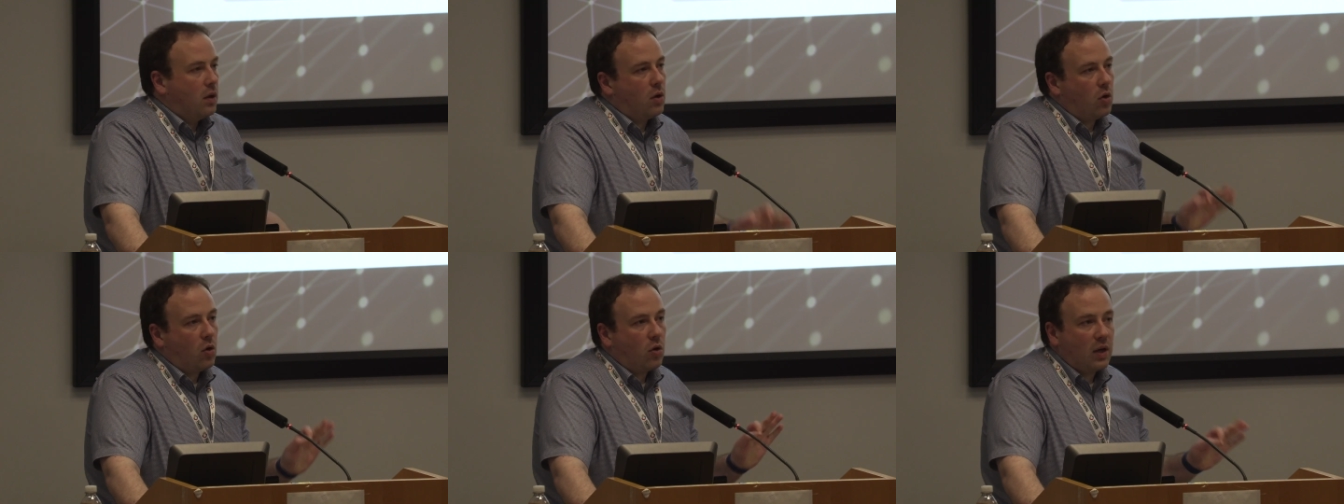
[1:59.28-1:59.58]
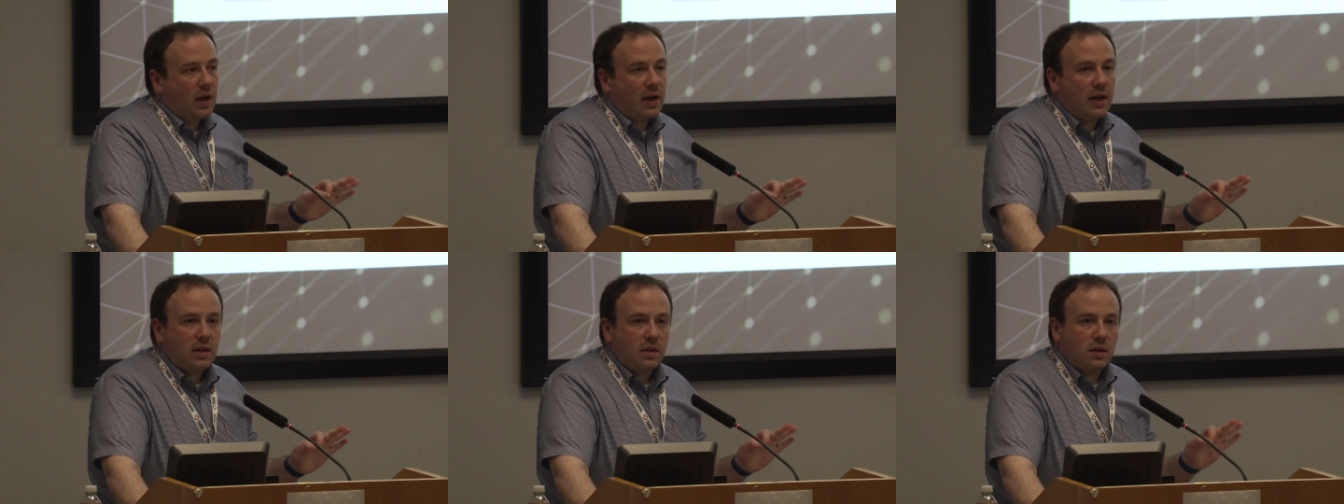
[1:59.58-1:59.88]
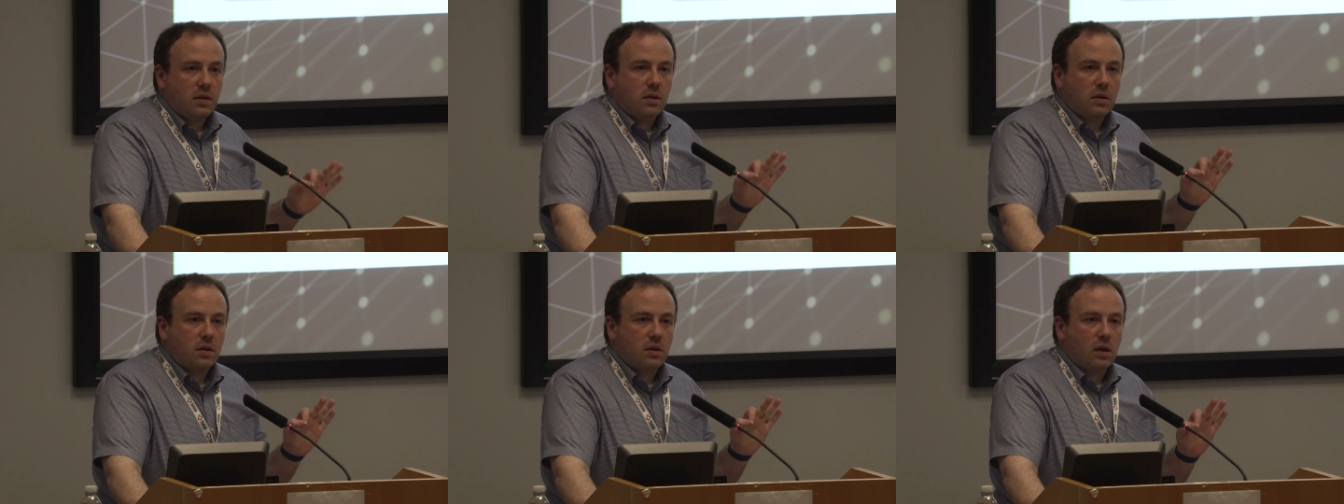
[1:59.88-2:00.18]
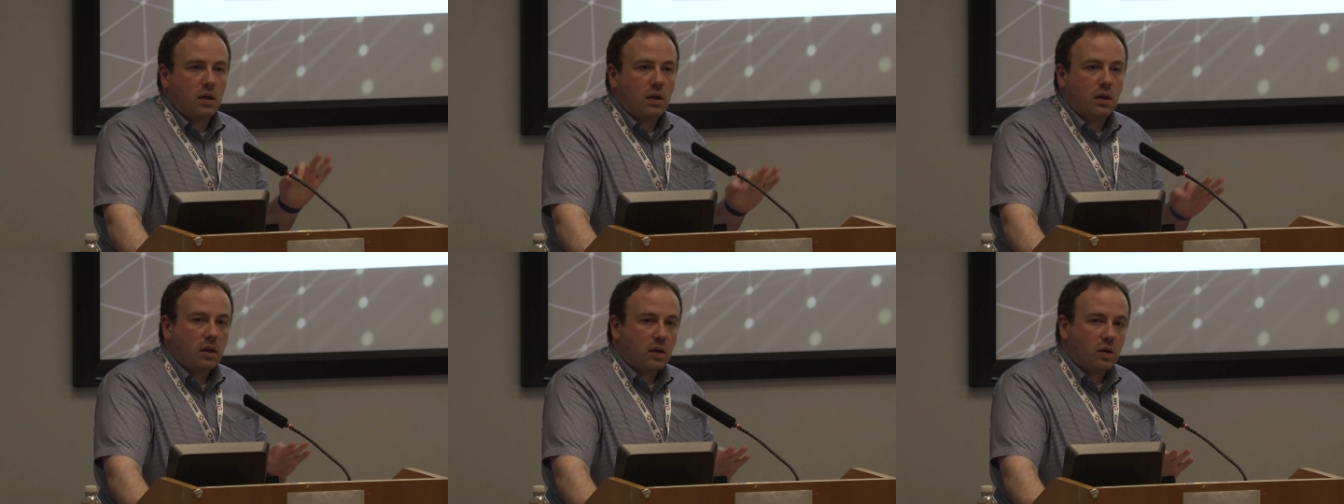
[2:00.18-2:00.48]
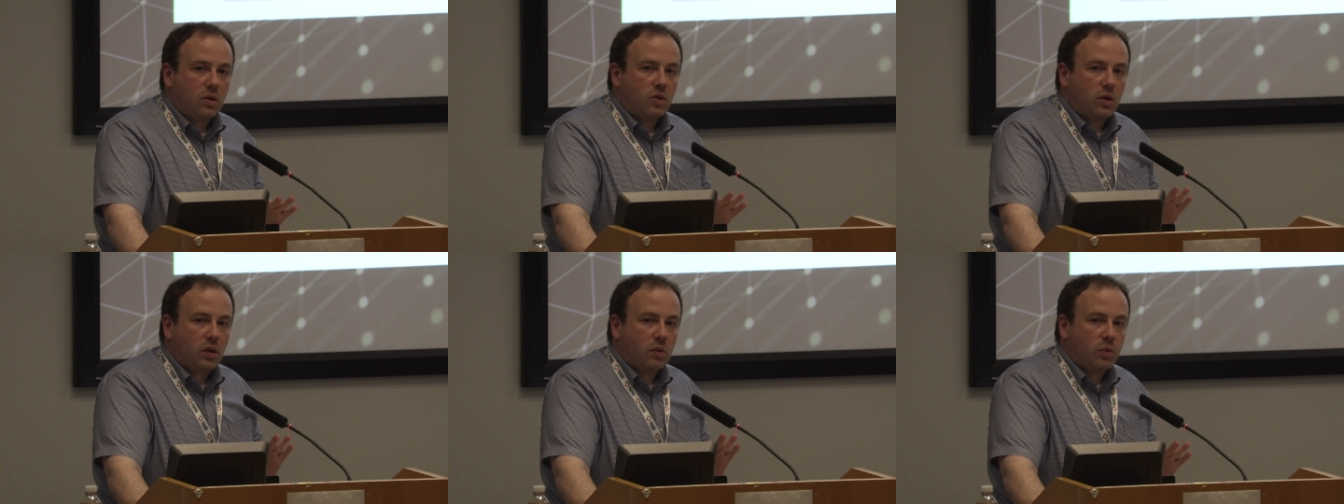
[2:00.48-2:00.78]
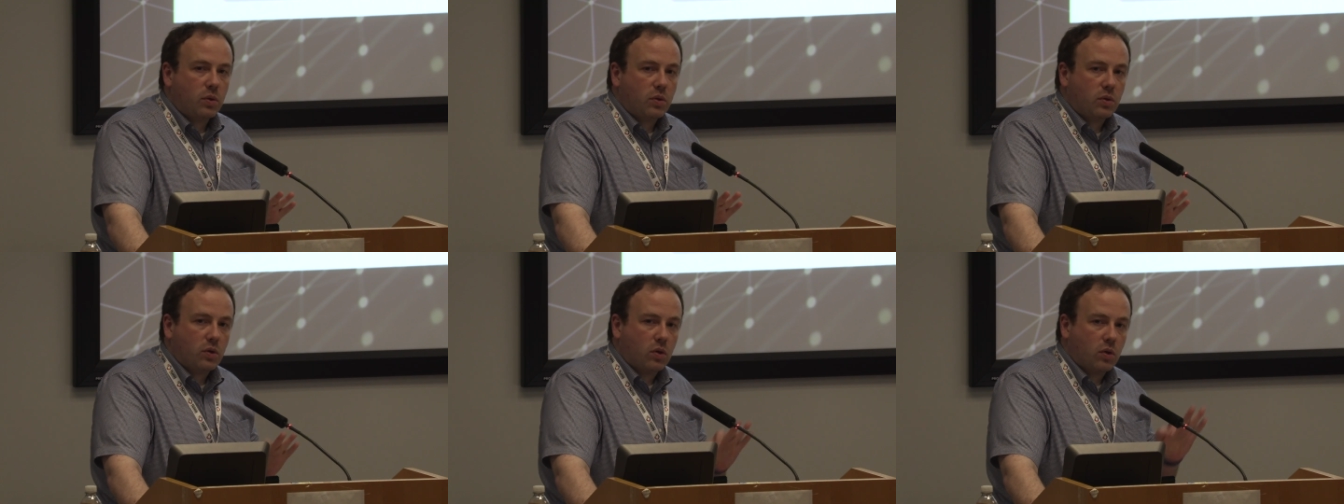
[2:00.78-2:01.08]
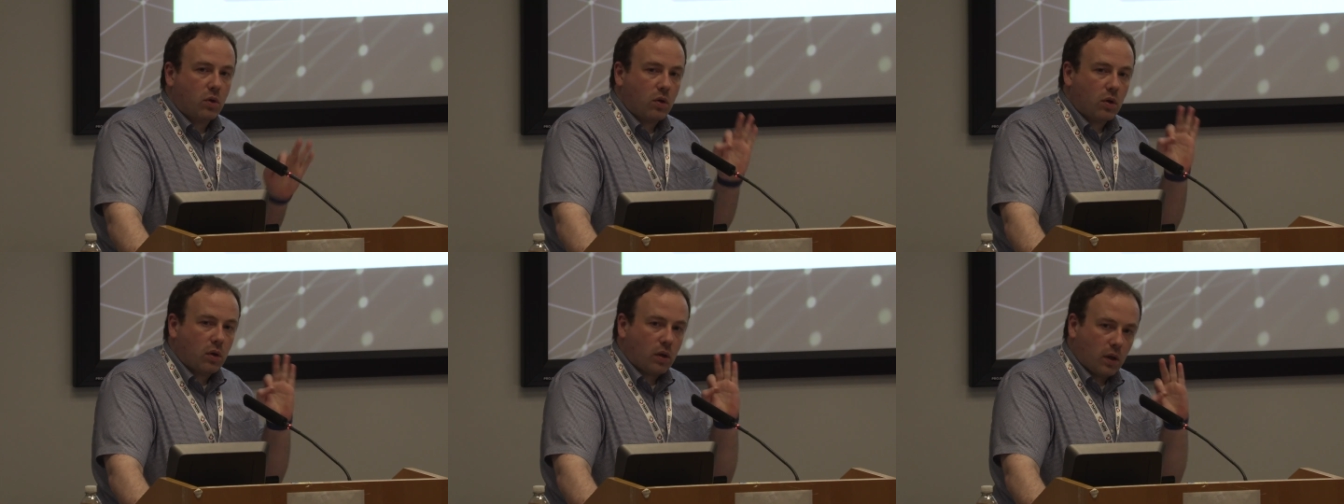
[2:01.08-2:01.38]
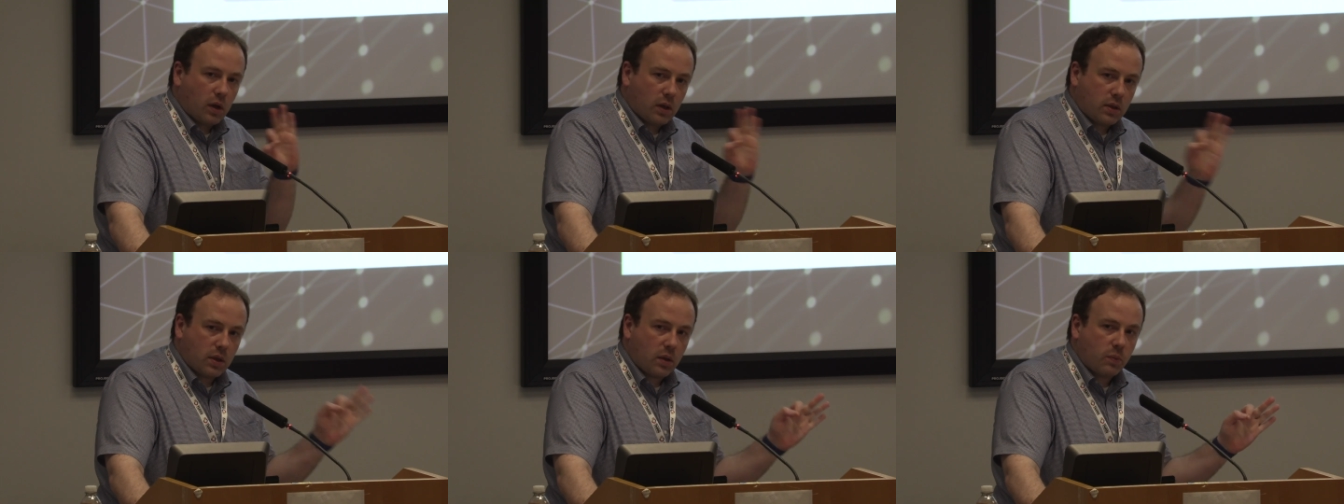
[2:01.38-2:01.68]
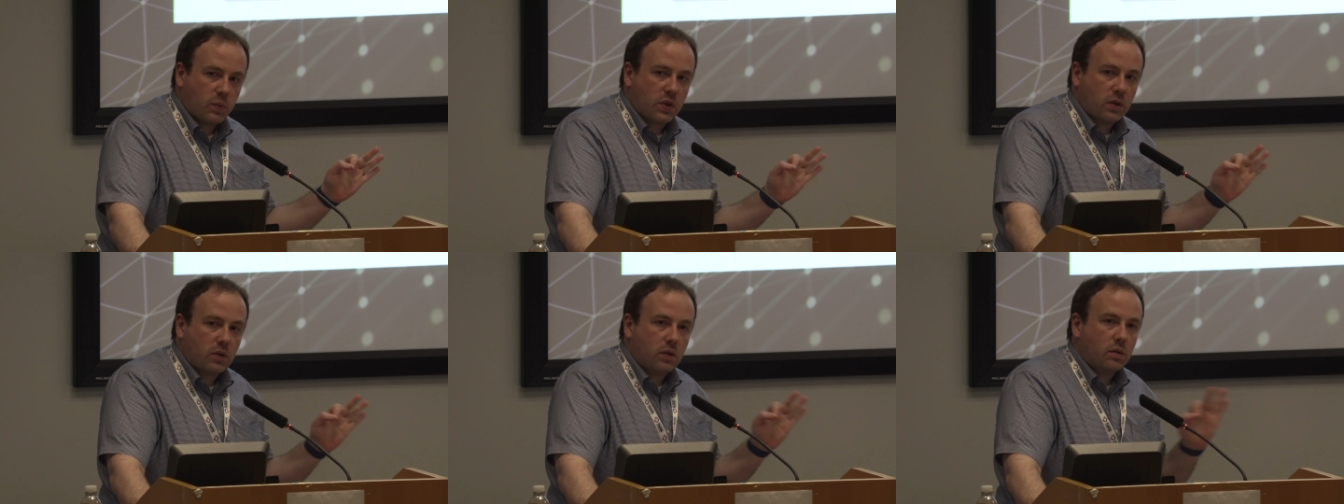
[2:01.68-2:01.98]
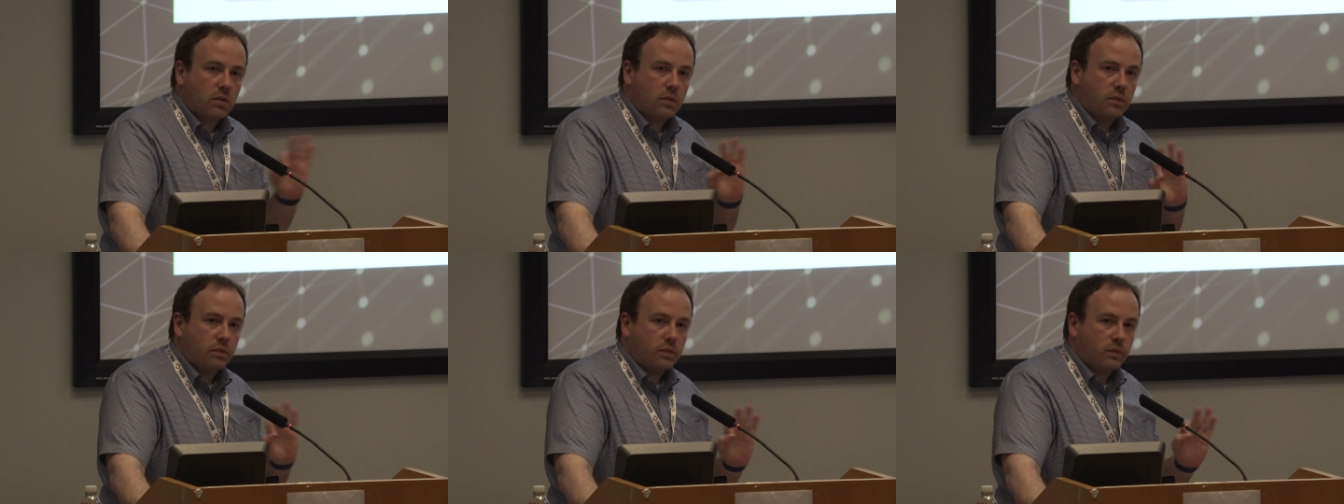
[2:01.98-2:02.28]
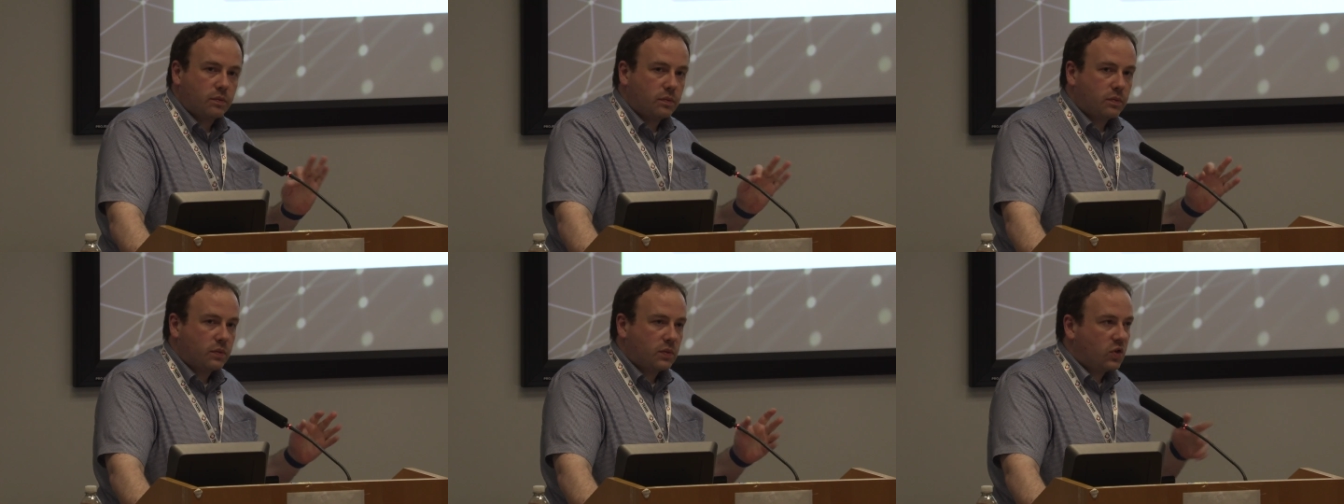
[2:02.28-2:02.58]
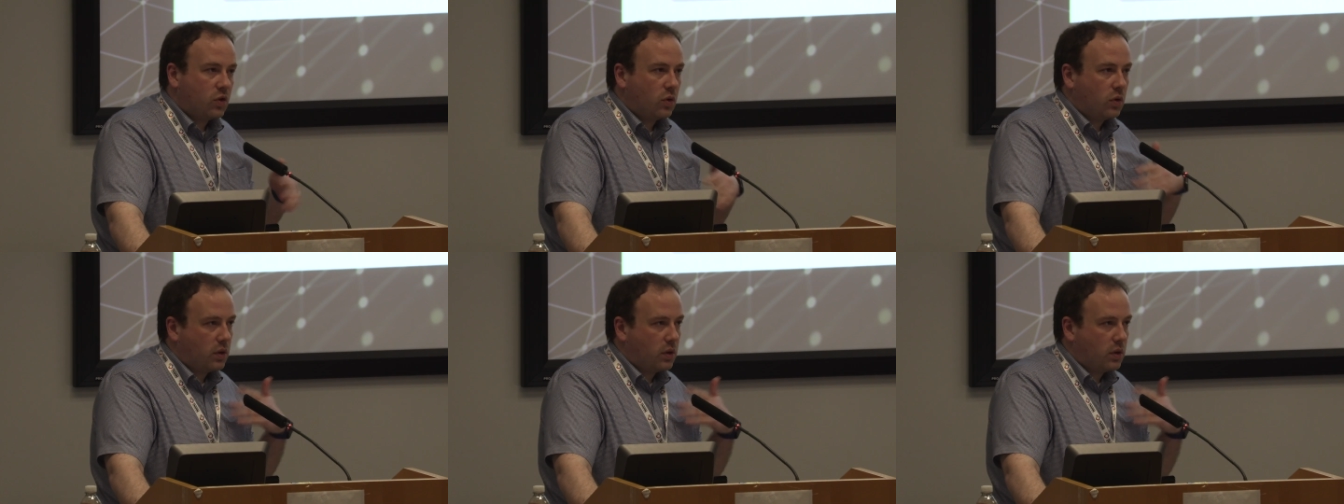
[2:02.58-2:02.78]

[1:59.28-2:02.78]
unless the clinical trial protocol exempts it. So